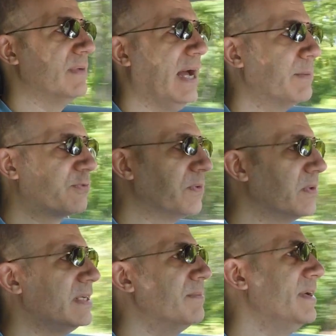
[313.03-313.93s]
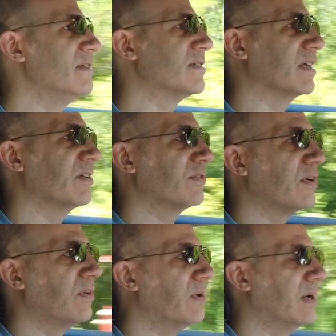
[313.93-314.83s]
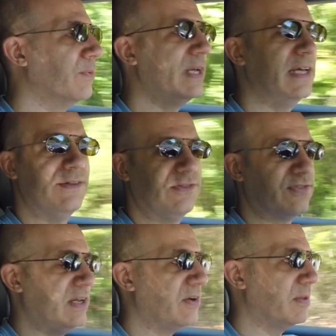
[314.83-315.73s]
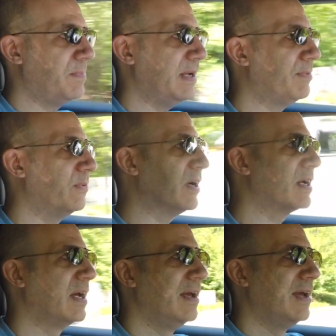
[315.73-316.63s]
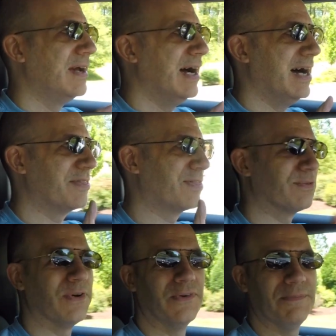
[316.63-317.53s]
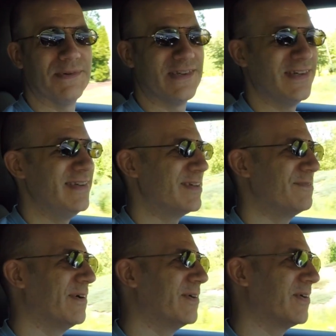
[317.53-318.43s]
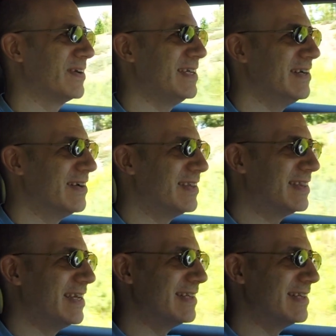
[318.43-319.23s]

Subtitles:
Absolutely amazing. So I went in, signed all the paperwork. I'll throw up a cheesy photo here that they